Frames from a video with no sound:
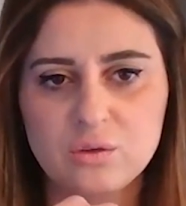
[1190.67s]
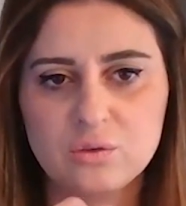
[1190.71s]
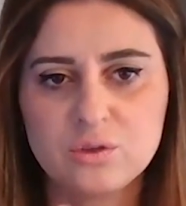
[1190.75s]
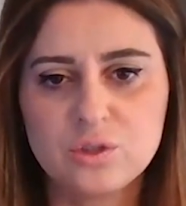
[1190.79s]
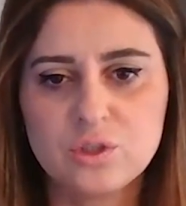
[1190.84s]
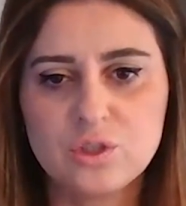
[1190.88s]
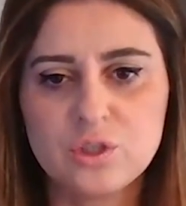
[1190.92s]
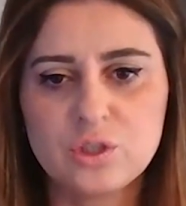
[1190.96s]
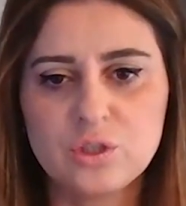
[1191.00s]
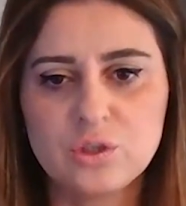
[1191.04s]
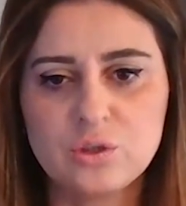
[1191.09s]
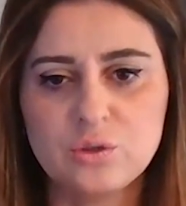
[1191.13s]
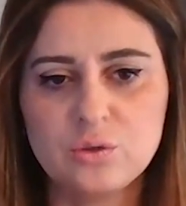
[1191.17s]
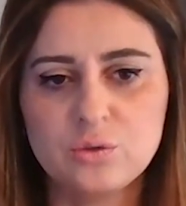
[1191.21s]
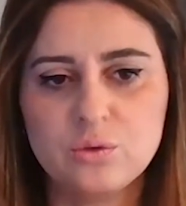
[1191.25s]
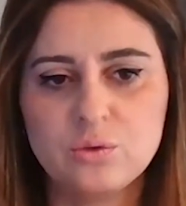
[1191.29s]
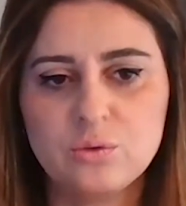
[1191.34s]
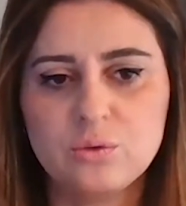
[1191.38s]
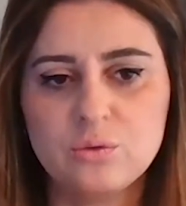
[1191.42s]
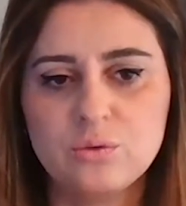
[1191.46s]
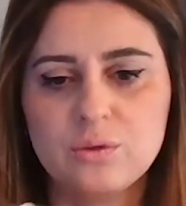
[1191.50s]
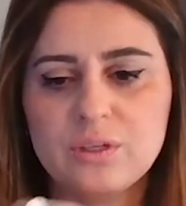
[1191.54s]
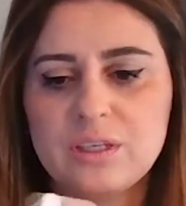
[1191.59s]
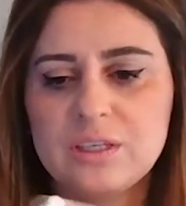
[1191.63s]

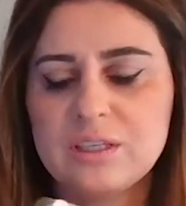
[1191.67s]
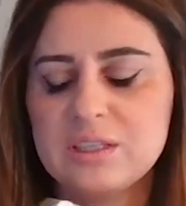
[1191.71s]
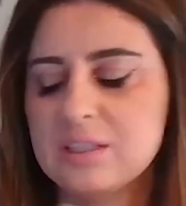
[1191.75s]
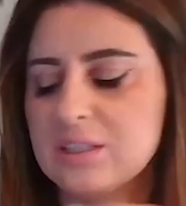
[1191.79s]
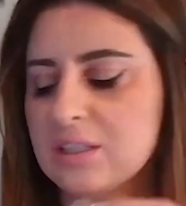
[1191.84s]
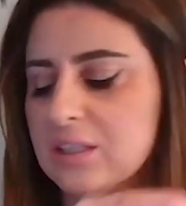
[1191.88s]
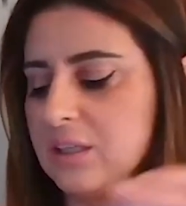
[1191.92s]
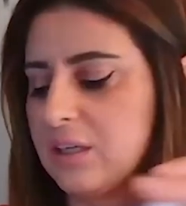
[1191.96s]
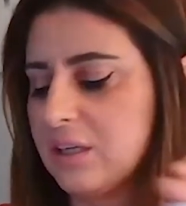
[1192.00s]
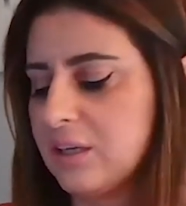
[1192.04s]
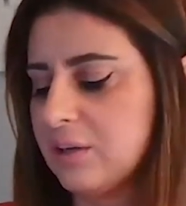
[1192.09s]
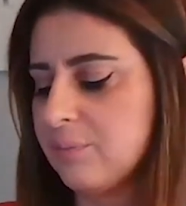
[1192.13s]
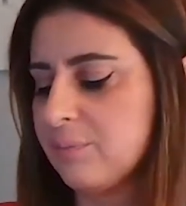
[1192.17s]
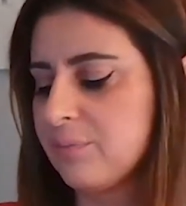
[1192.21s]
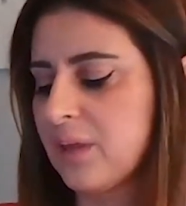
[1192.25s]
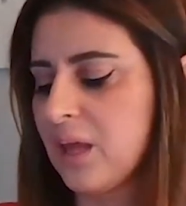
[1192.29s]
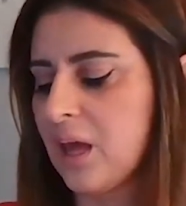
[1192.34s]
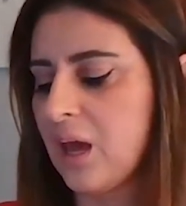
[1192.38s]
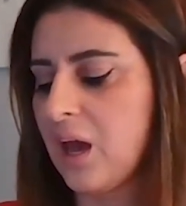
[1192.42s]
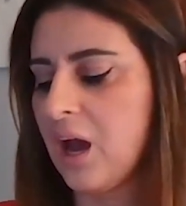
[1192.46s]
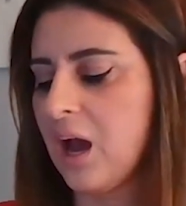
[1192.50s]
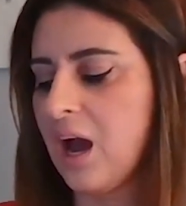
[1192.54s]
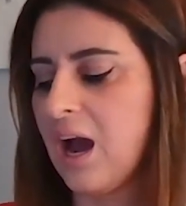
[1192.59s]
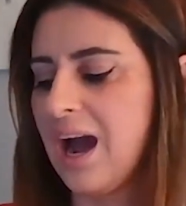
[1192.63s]
too easily,
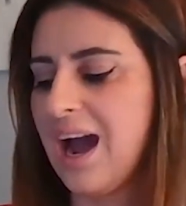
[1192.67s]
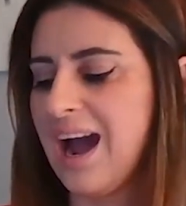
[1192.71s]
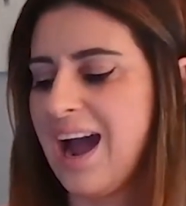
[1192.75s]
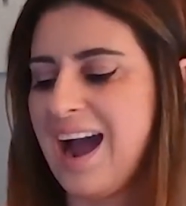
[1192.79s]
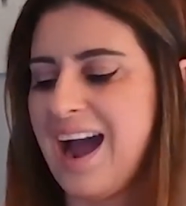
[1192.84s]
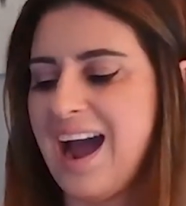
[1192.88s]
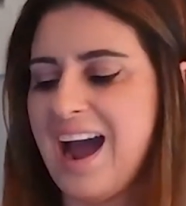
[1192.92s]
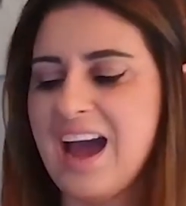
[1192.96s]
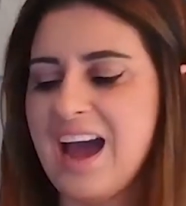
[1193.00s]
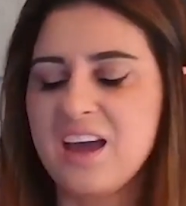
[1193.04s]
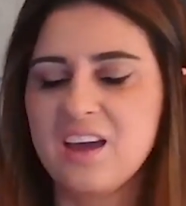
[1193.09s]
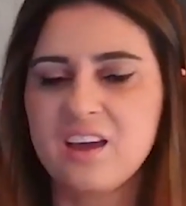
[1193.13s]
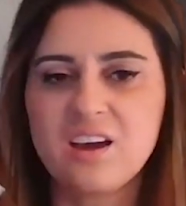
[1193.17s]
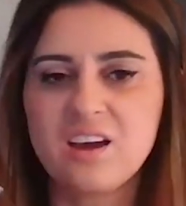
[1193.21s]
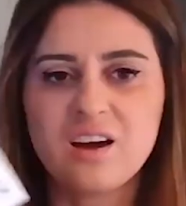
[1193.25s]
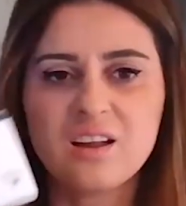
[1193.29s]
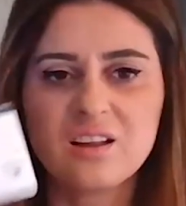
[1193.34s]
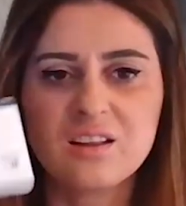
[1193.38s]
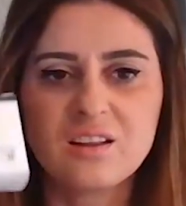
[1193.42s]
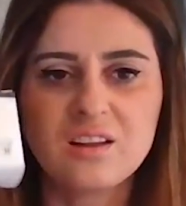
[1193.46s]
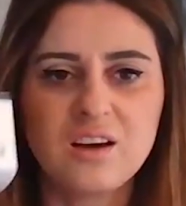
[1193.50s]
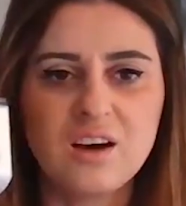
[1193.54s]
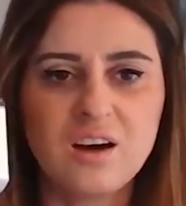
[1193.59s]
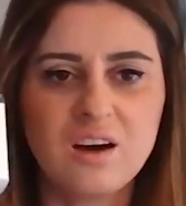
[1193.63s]
I
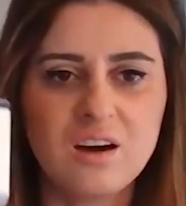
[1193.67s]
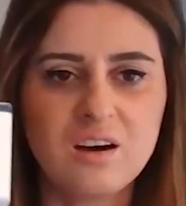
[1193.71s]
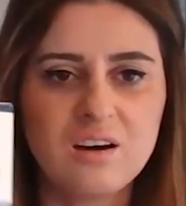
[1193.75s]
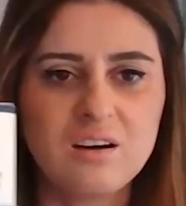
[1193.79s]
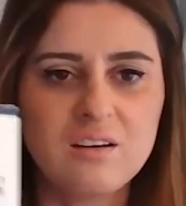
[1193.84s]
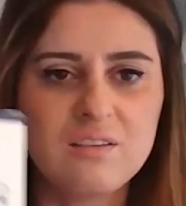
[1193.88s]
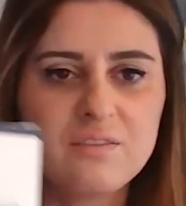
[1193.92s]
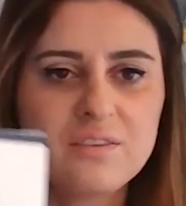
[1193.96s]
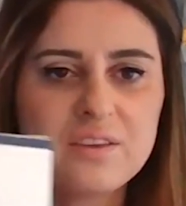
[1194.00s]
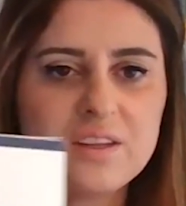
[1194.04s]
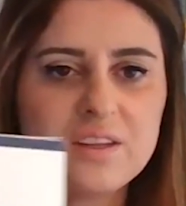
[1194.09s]
love